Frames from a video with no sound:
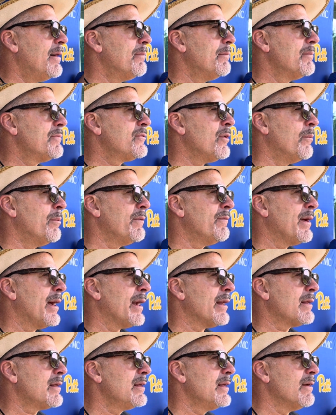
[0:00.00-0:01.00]
So we've got
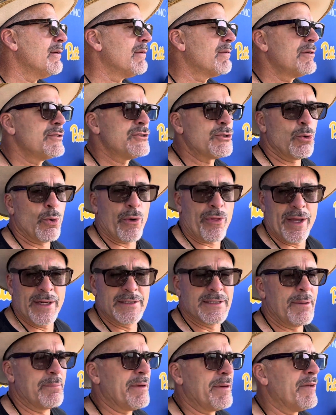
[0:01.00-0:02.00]
to, shore
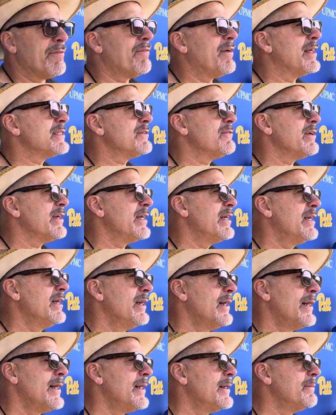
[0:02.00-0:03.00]
things up defensively.
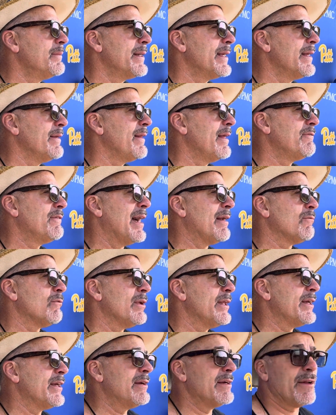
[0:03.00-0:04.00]
Again, they've gotten
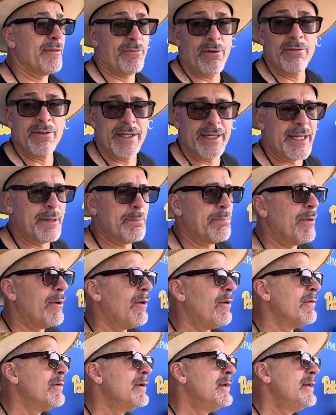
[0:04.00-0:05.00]
really good at throwing the deep
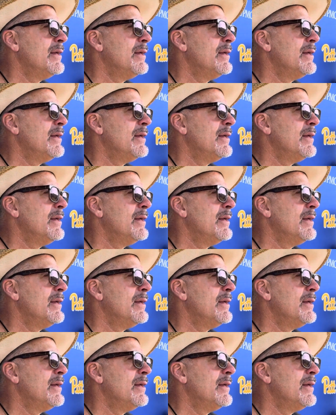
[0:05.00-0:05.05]
ball.